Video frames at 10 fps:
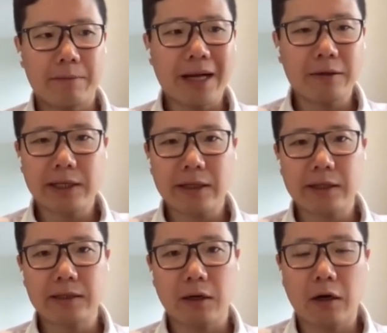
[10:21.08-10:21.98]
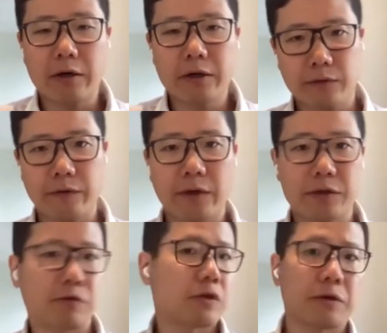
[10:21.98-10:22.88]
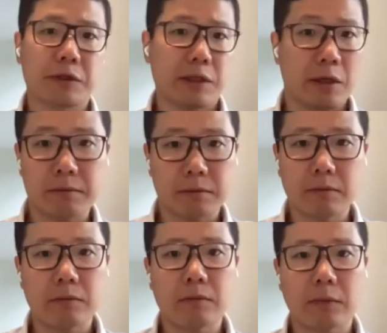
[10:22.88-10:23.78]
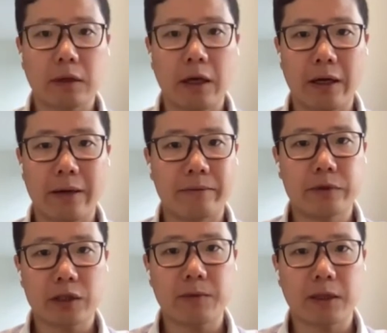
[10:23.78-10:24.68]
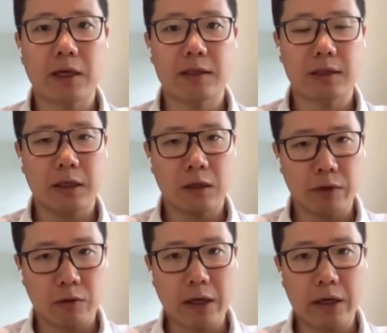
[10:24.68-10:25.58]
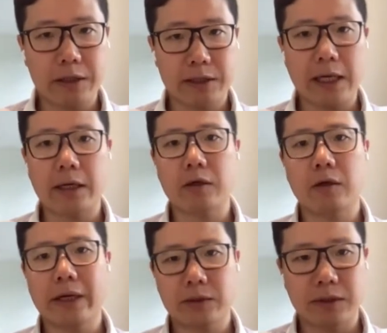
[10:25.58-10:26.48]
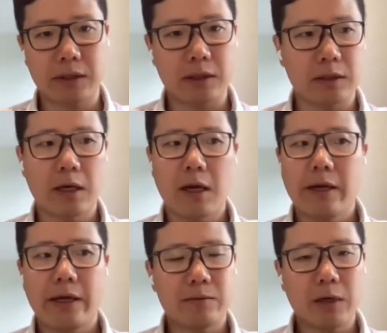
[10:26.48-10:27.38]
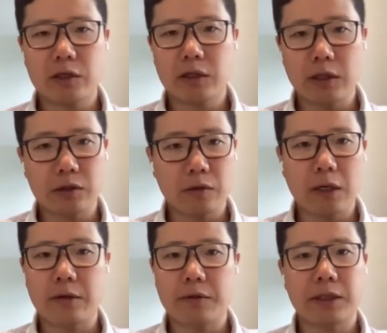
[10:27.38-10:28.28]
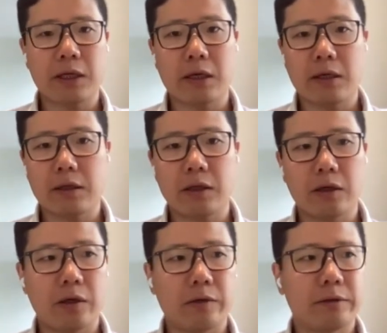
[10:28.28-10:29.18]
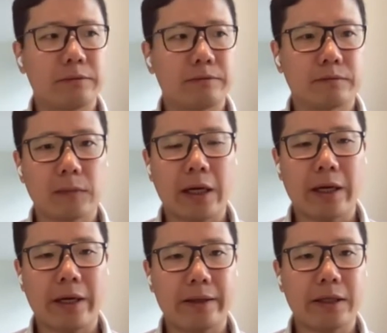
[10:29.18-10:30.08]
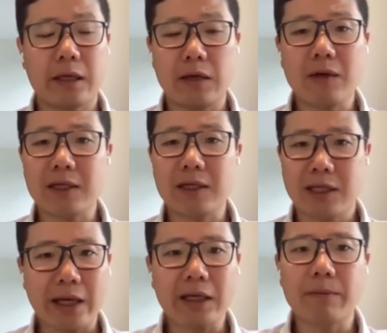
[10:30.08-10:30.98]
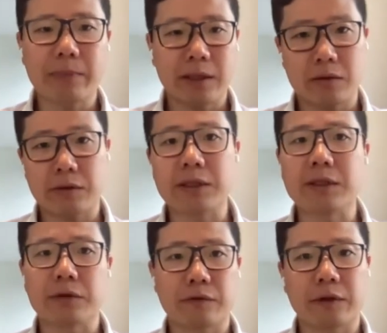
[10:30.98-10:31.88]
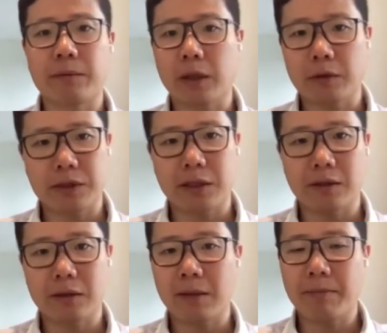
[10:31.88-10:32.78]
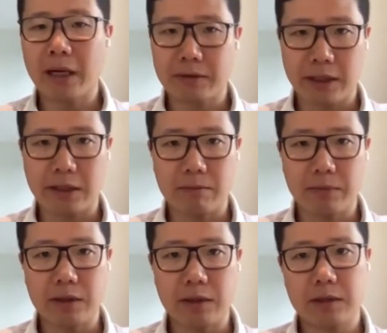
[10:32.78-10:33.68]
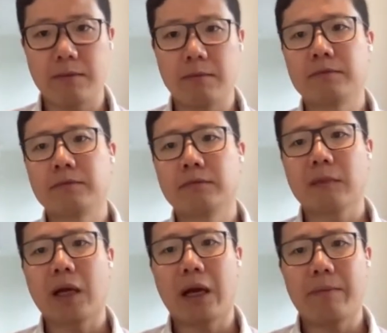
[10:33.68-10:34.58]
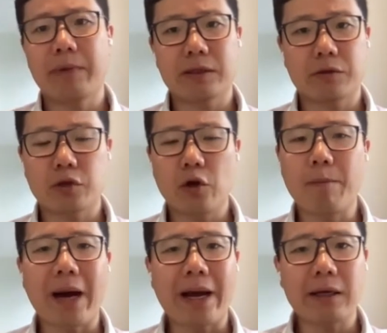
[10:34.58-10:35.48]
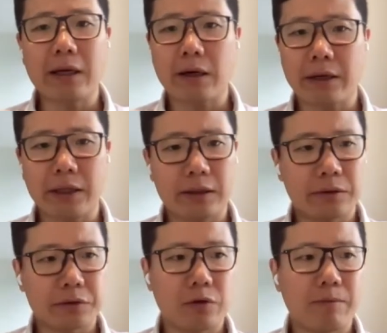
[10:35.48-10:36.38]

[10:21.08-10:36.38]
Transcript: Biotech is the hardest for investors to understand, just because it requires technical expertise. It's much easier to understand, even tech companies are easier for them to understand than biotech companies, because there's no binary